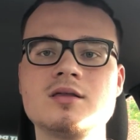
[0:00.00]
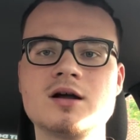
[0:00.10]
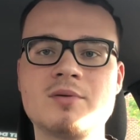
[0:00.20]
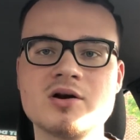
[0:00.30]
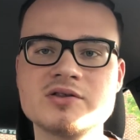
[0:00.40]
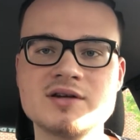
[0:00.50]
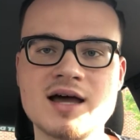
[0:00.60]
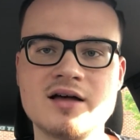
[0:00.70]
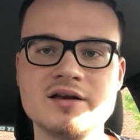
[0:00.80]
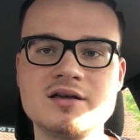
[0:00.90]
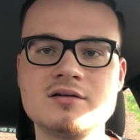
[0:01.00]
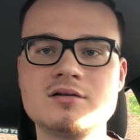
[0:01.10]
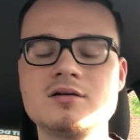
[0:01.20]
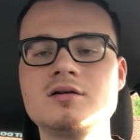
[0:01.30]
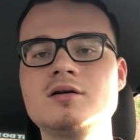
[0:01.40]
their personality,
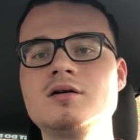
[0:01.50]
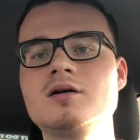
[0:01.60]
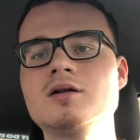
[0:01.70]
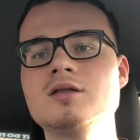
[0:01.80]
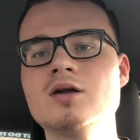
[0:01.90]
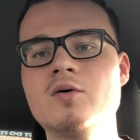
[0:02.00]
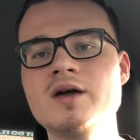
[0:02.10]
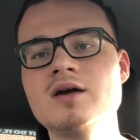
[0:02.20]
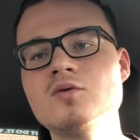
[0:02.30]
knowing